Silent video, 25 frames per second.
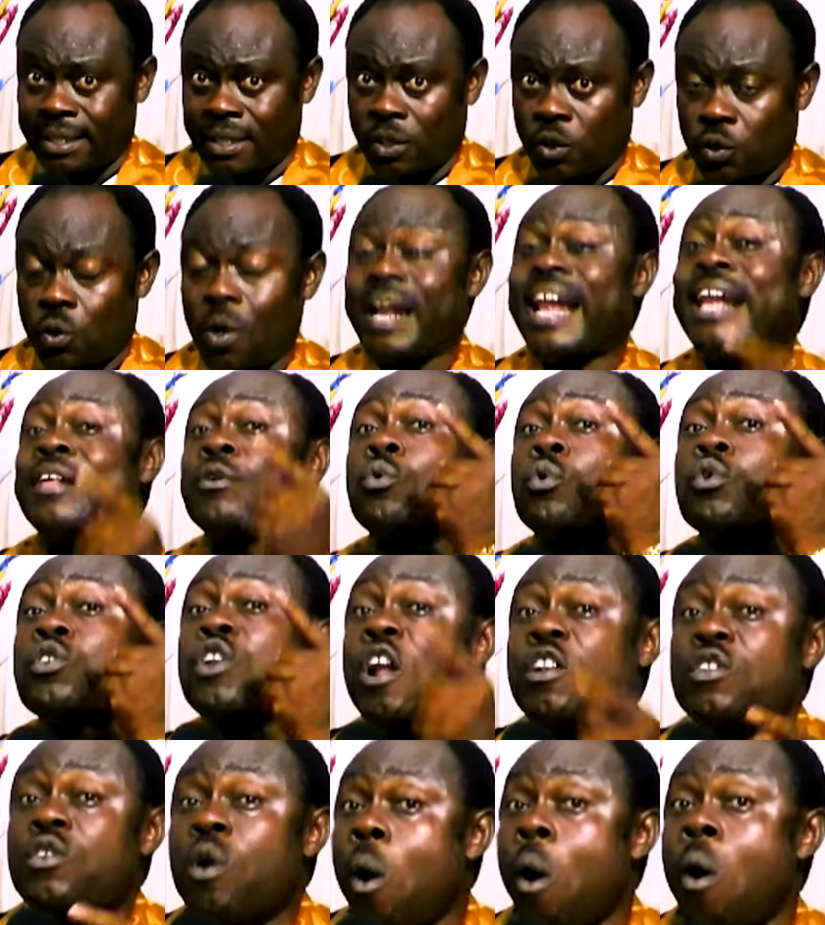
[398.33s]
so that you will
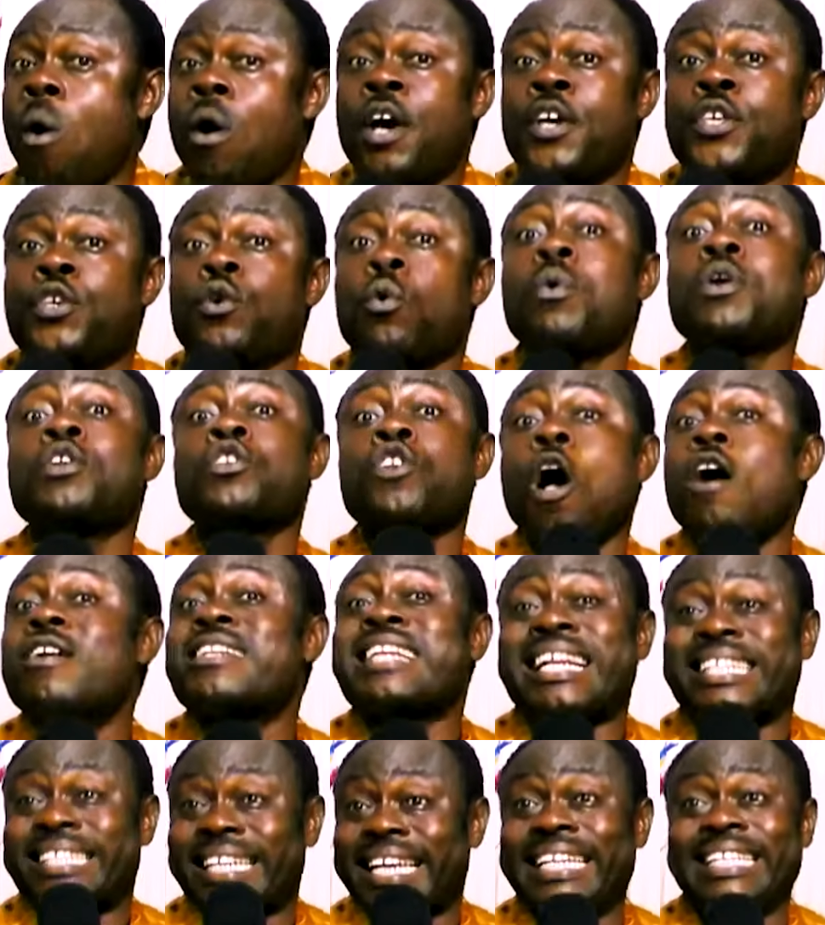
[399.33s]
not know, you will know
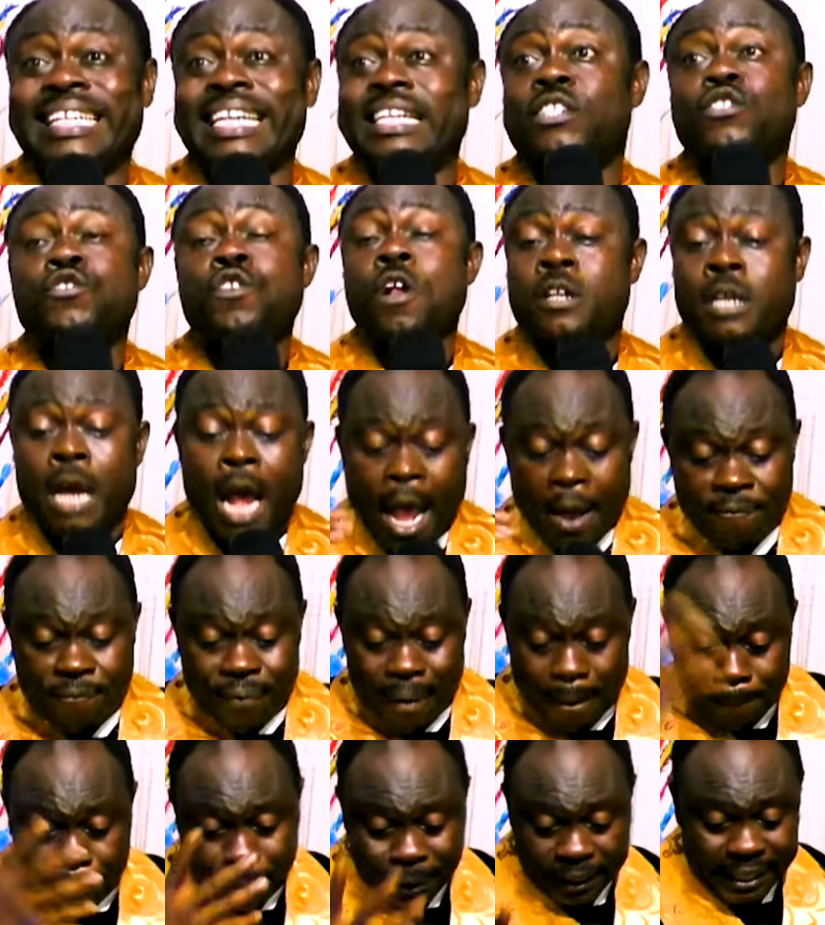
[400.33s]
that it is not
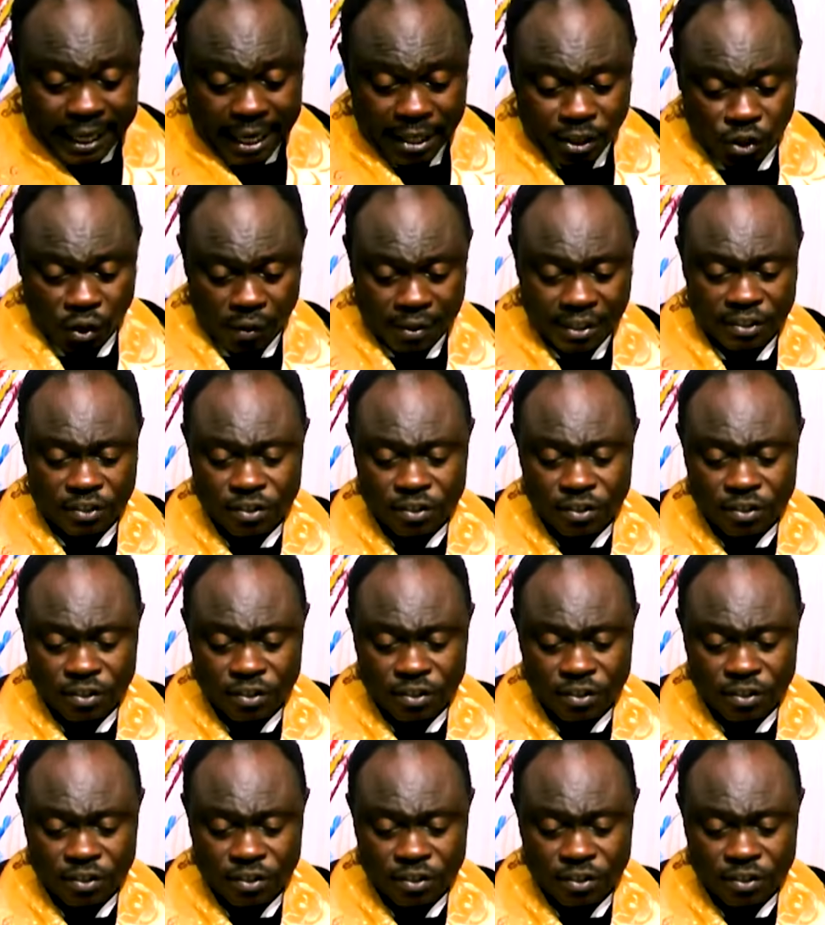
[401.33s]
fabrication,